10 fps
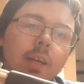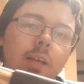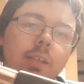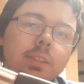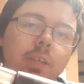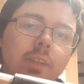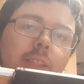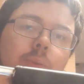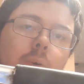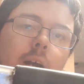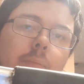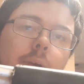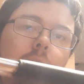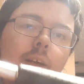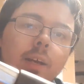So this one I'm
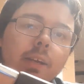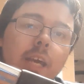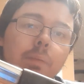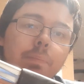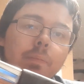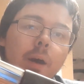gonna keep